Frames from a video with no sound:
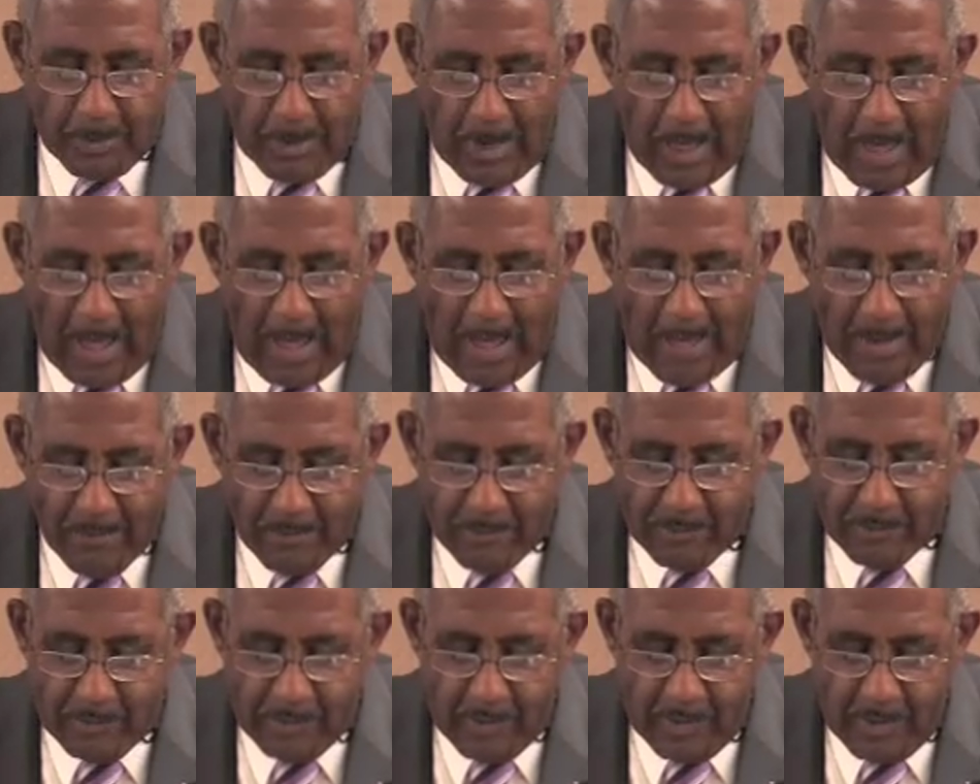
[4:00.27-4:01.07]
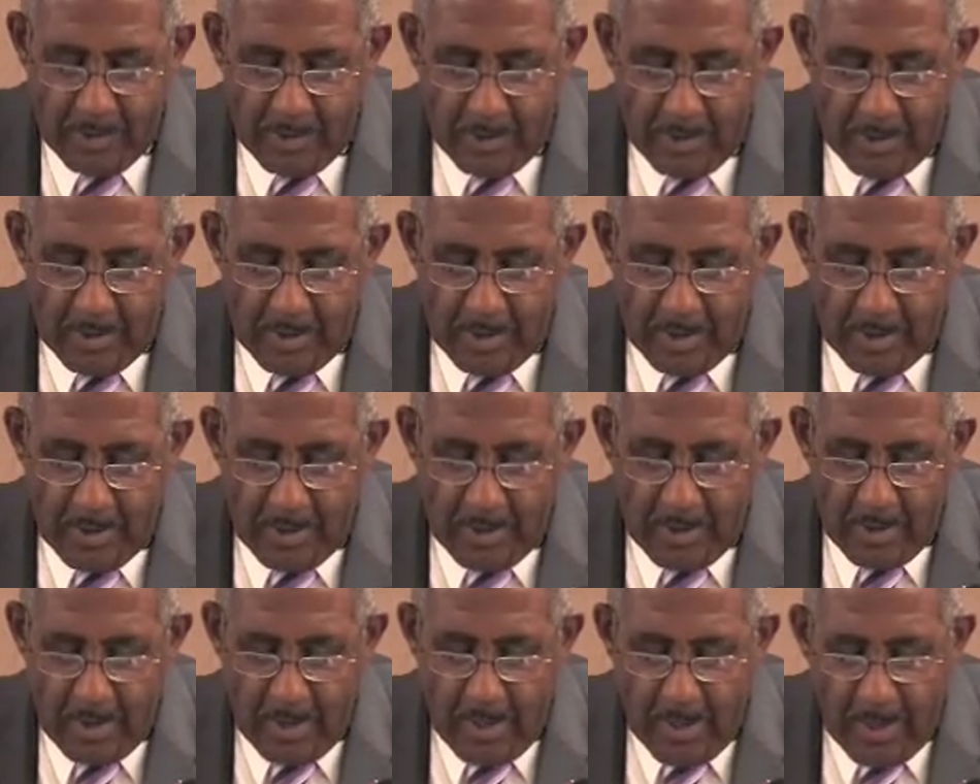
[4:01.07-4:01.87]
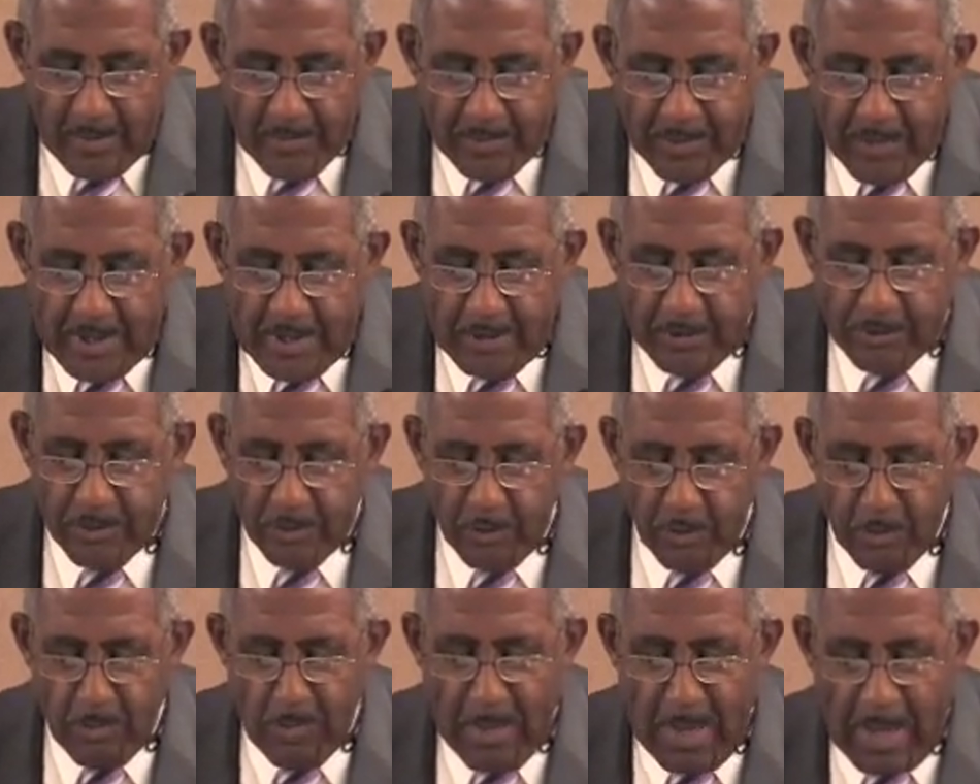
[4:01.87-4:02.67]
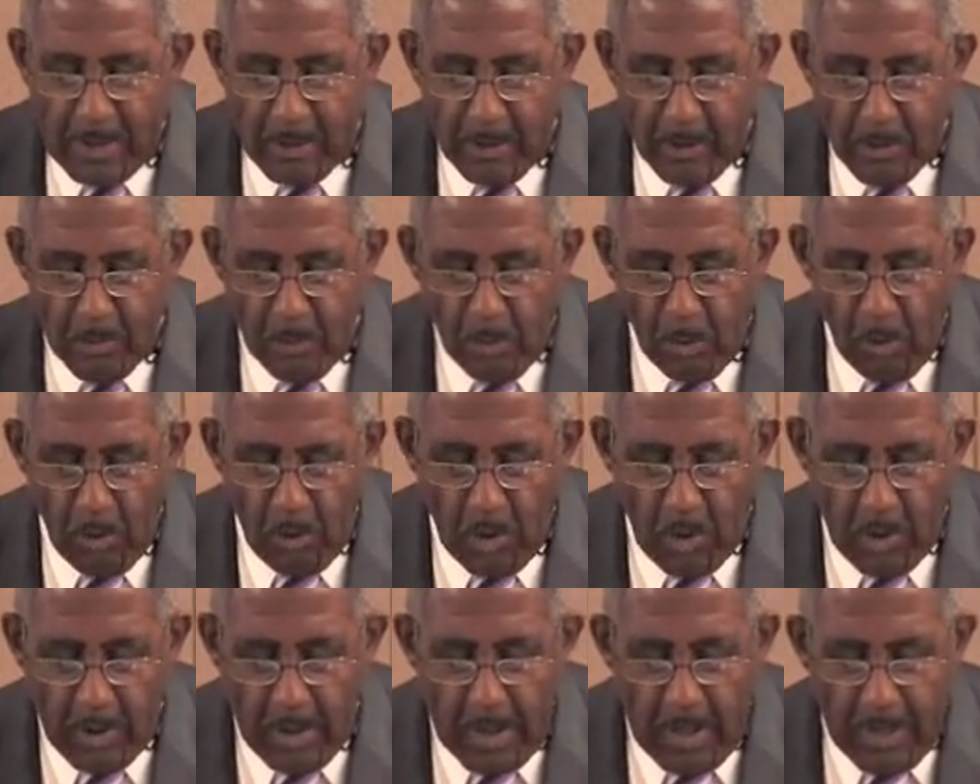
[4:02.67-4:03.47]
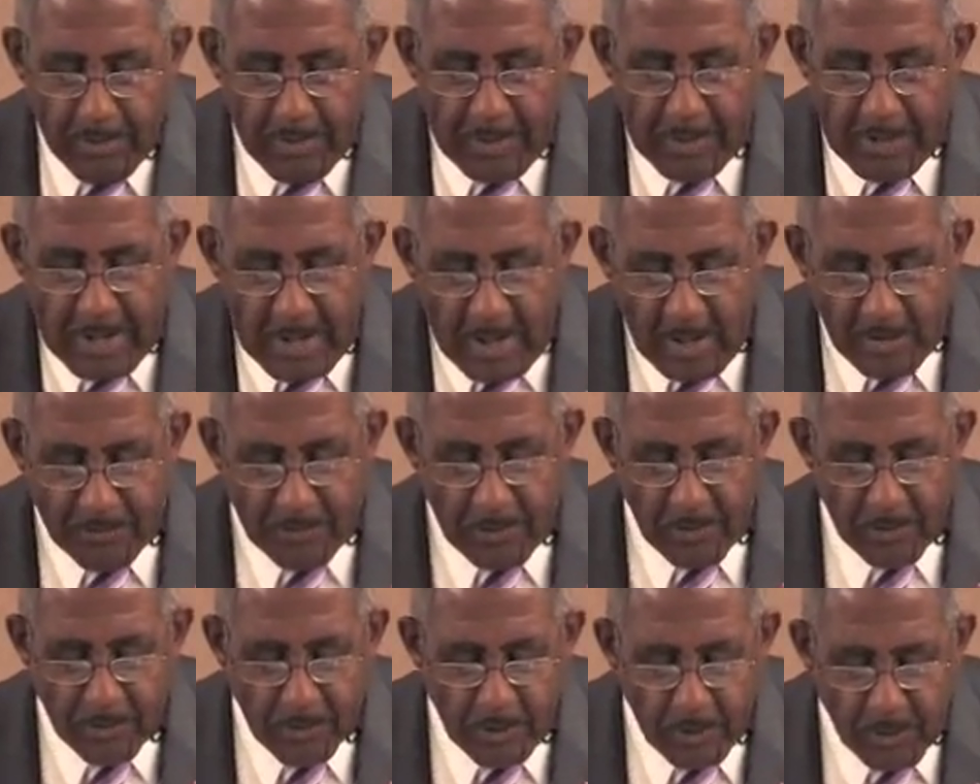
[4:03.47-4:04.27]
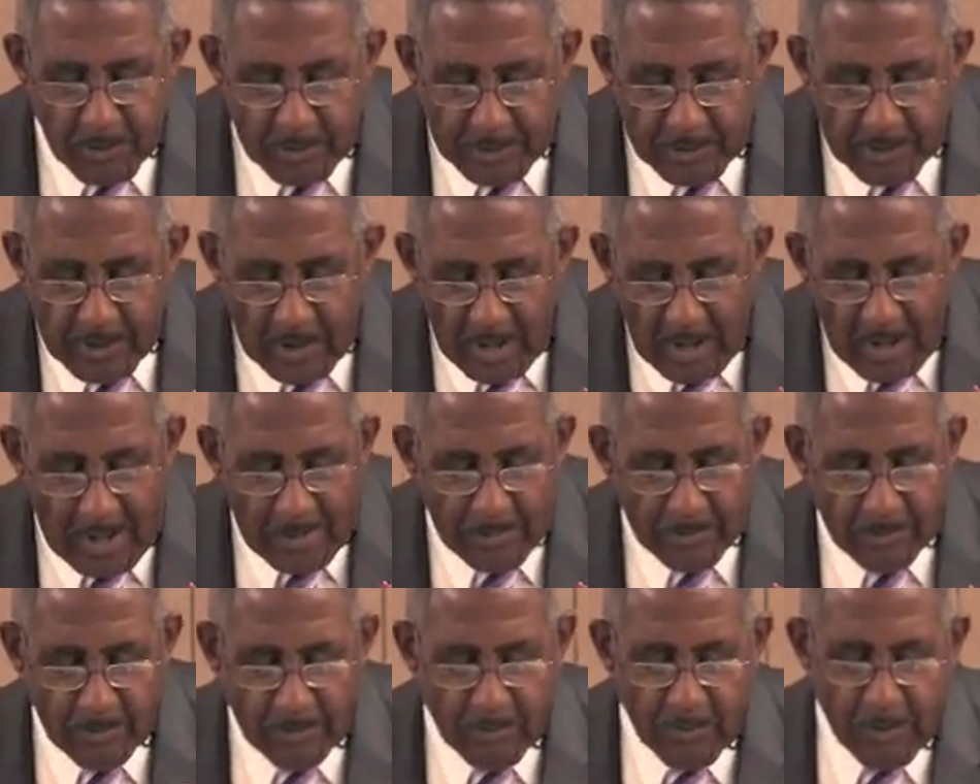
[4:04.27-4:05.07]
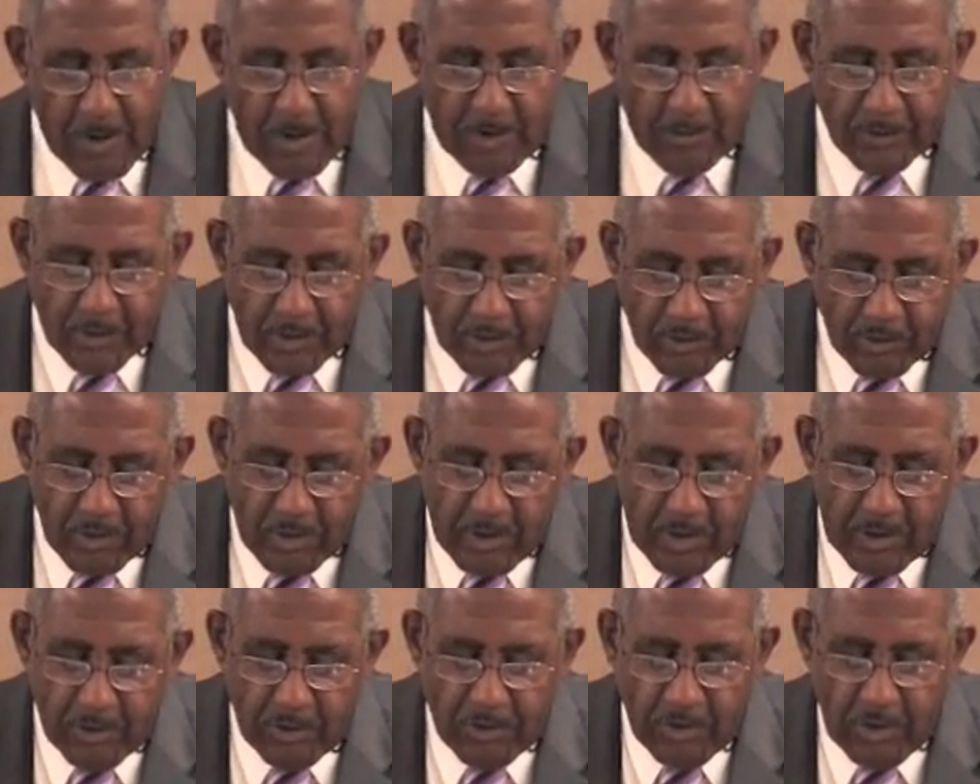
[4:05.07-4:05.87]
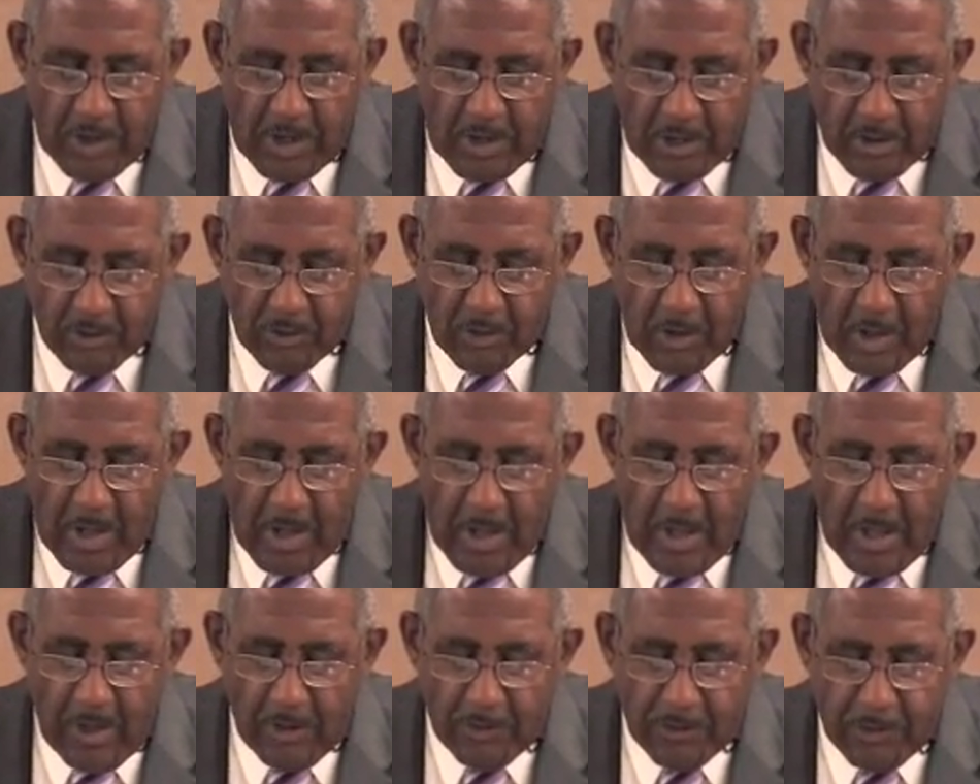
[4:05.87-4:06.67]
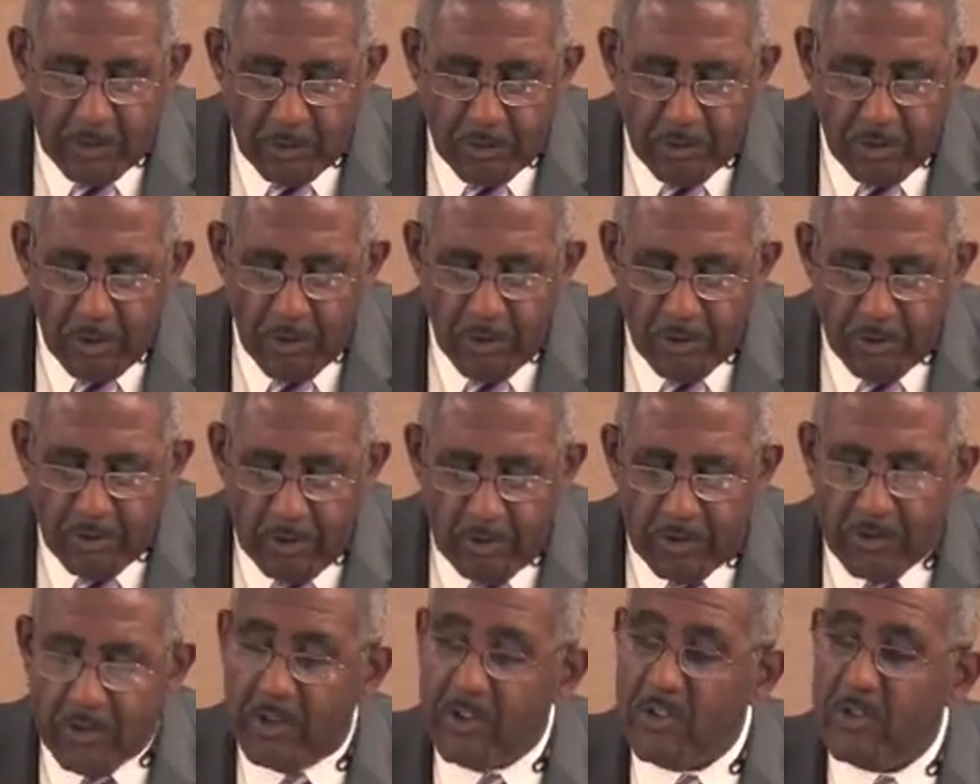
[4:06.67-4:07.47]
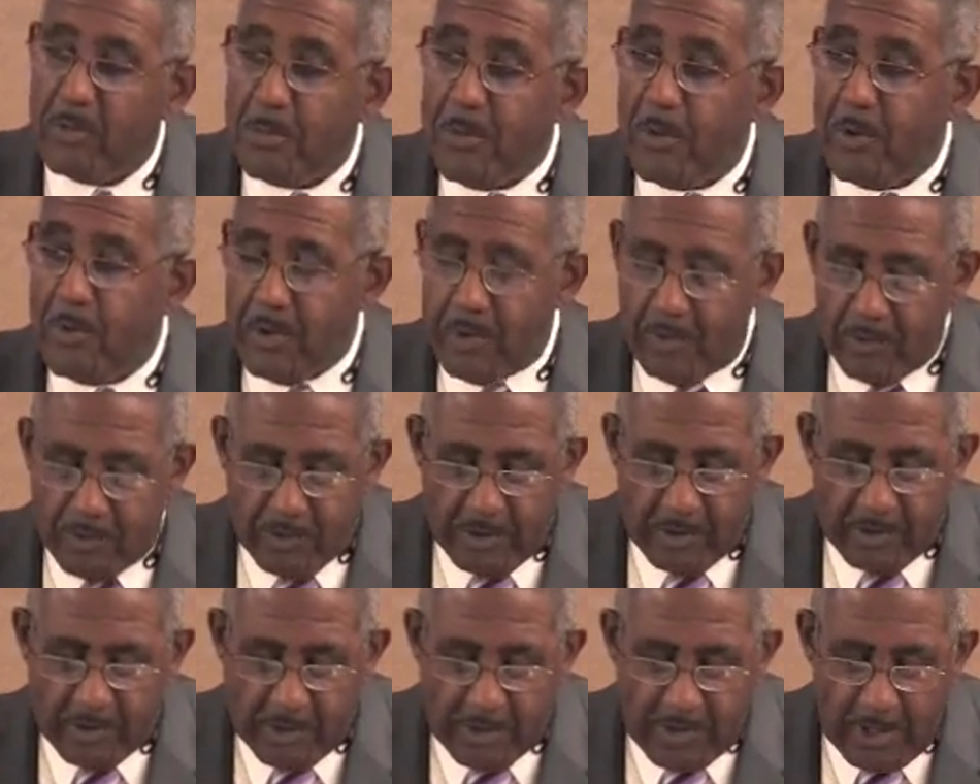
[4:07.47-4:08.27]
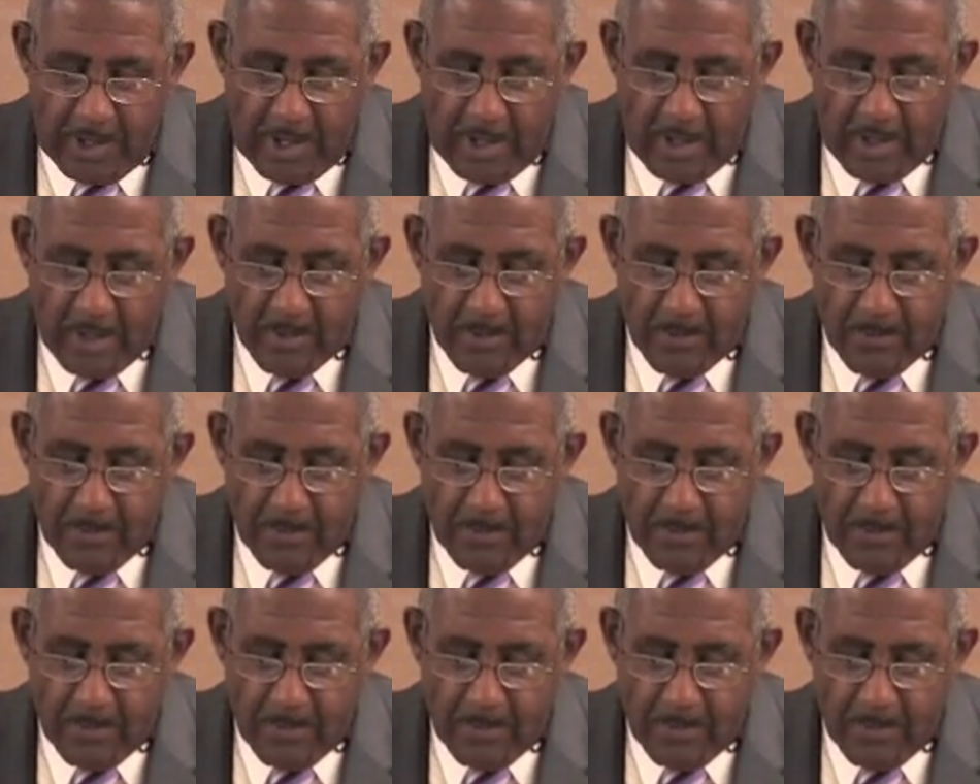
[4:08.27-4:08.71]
lives. And they too matter more than ever during times of transition and change as the church is experiencing today.